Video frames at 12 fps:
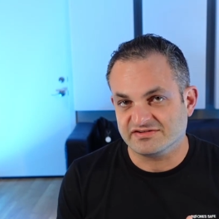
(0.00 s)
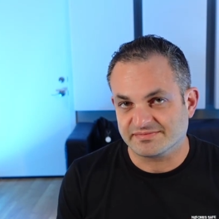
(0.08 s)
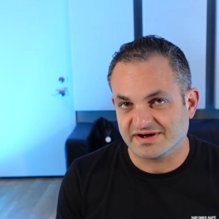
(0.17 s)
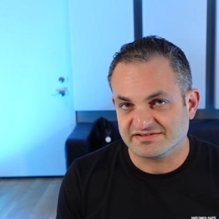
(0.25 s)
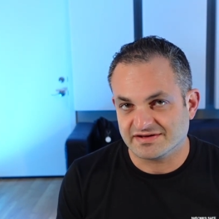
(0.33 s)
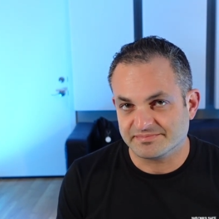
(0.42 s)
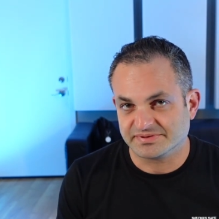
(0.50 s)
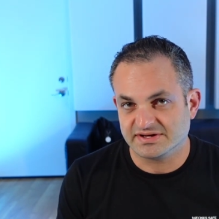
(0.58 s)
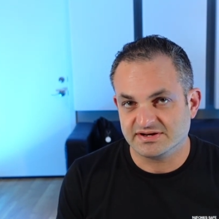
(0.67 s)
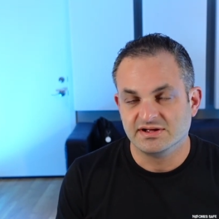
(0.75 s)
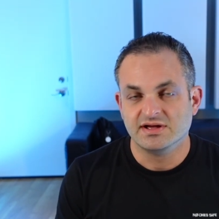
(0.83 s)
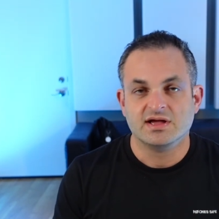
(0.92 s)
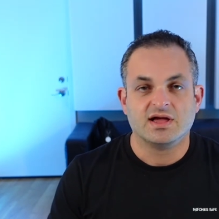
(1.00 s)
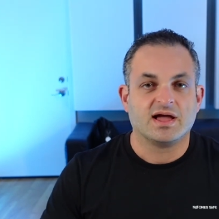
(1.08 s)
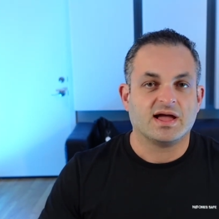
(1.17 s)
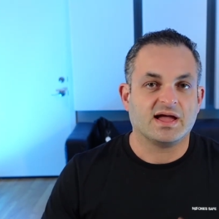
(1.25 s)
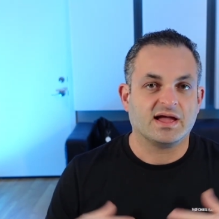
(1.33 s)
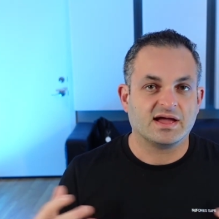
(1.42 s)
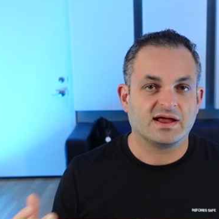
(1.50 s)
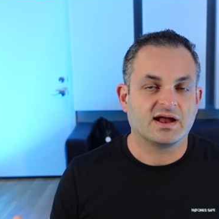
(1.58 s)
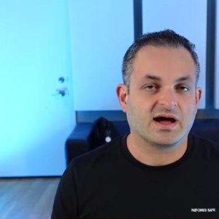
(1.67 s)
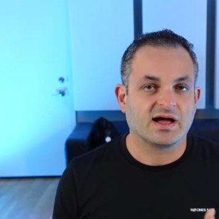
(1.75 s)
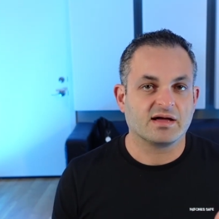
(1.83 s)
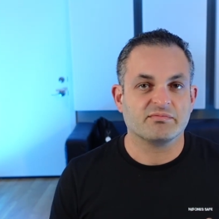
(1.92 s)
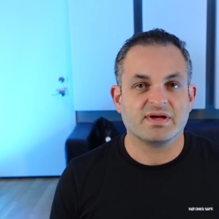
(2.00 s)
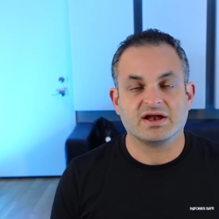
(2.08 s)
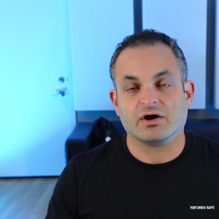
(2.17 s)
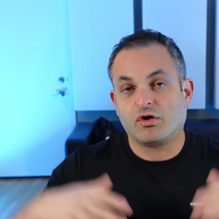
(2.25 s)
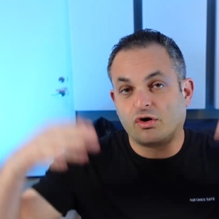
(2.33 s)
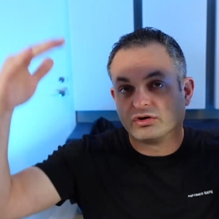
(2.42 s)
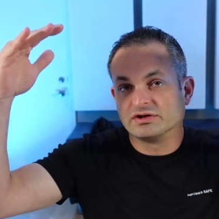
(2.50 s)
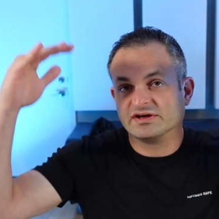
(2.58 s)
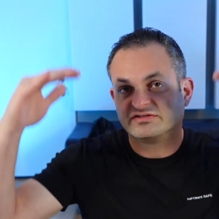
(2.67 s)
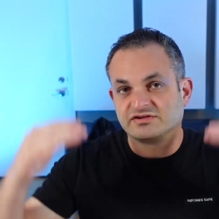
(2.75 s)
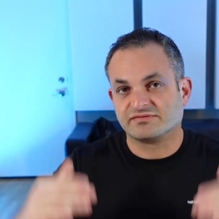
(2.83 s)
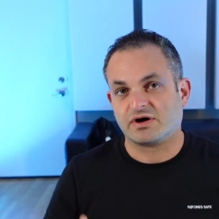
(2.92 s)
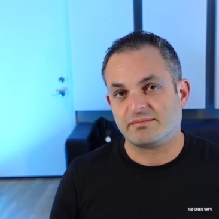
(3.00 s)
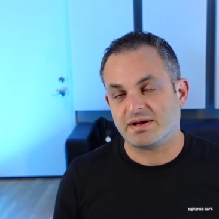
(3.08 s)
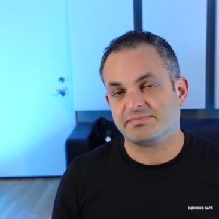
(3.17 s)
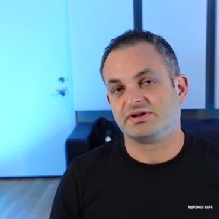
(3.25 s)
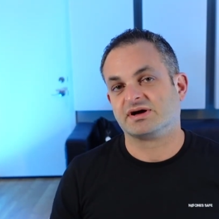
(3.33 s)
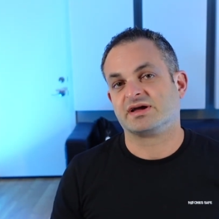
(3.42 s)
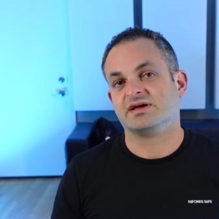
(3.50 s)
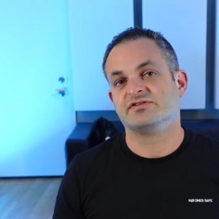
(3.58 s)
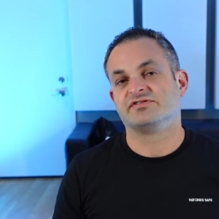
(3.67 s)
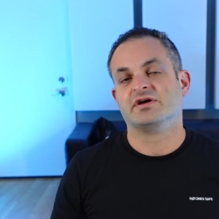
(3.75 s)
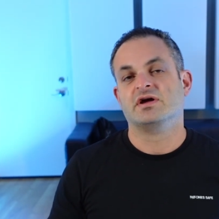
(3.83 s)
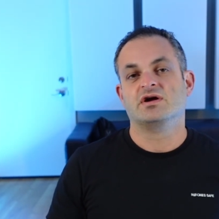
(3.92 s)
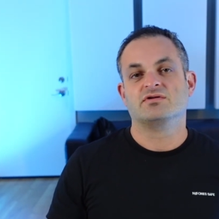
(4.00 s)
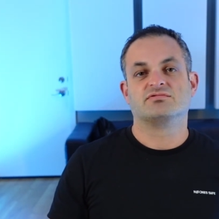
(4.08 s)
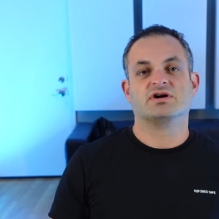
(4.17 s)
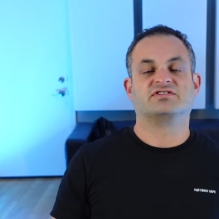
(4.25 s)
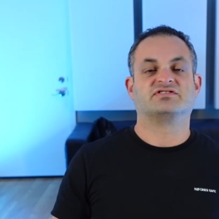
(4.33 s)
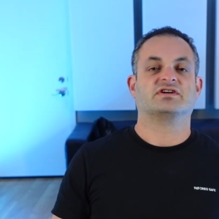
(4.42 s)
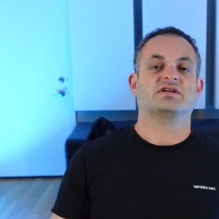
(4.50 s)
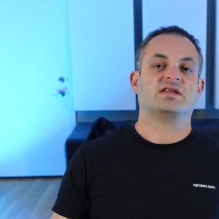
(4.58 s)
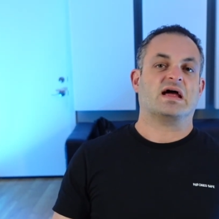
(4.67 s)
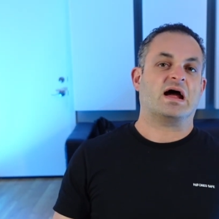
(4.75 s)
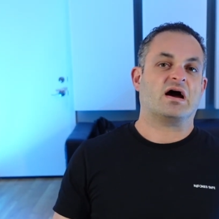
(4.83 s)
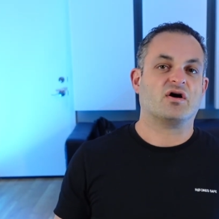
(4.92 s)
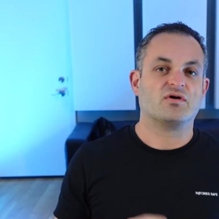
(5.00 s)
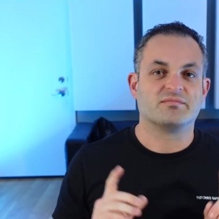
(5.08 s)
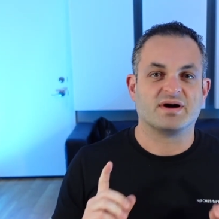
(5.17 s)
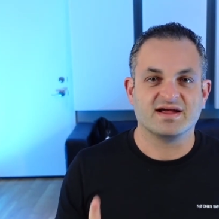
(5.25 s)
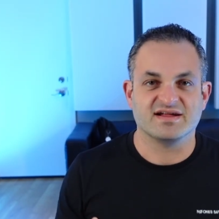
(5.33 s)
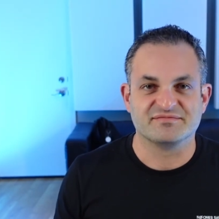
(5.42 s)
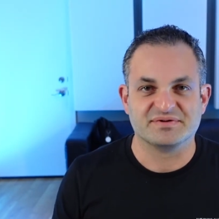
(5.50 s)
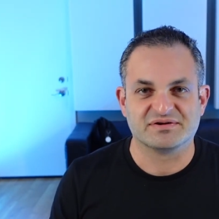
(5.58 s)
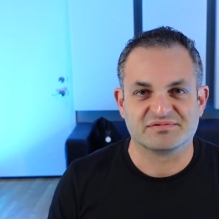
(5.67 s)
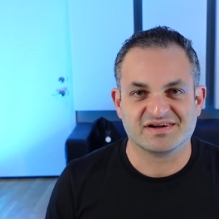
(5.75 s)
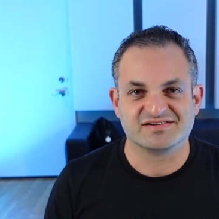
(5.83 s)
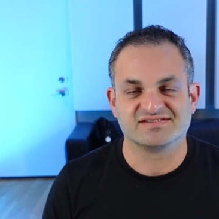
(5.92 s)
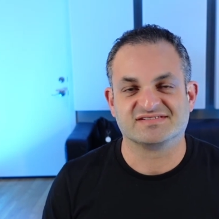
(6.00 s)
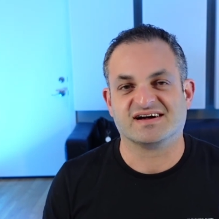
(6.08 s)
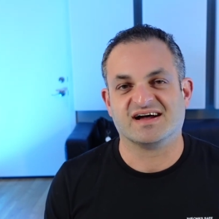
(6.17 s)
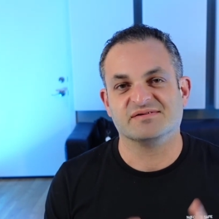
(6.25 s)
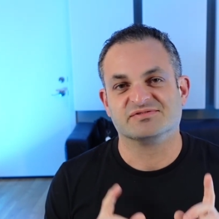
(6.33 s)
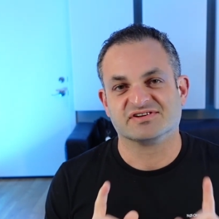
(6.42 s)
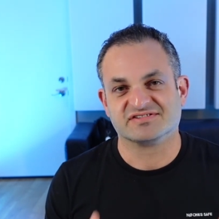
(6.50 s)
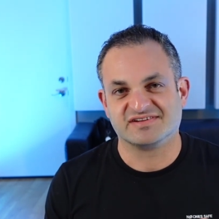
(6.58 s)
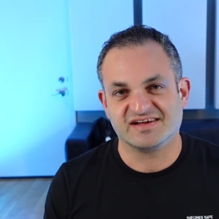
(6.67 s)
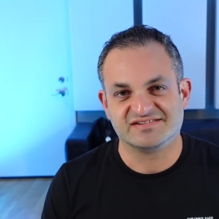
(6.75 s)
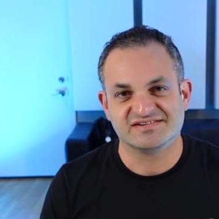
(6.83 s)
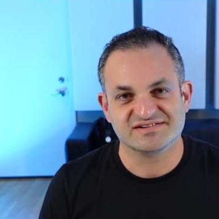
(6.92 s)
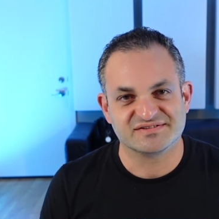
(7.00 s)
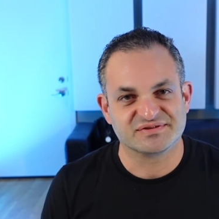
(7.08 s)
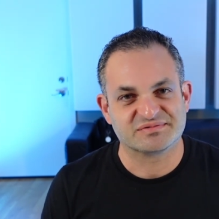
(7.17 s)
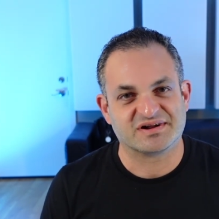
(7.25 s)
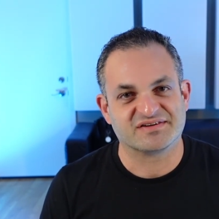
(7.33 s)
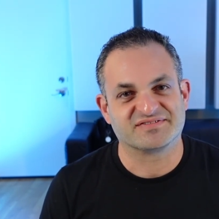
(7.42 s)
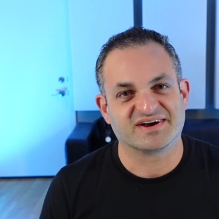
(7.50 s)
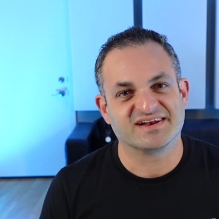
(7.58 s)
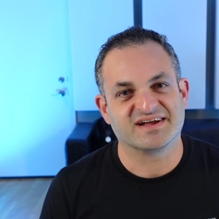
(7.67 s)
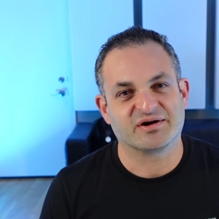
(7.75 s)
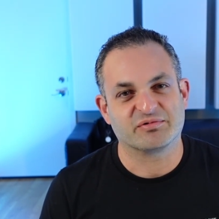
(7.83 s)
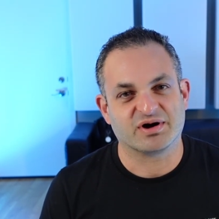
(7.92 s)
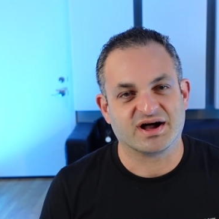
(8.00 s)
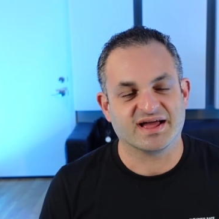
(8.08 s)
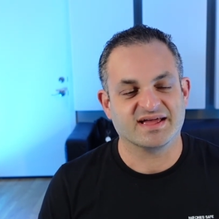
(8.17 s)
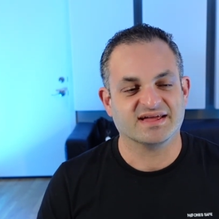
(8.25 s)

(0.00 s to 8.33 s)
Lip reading: my template, and I made a whole list of all my plugins, which now might have been a waste of time, so stay tuned if you want to find out why.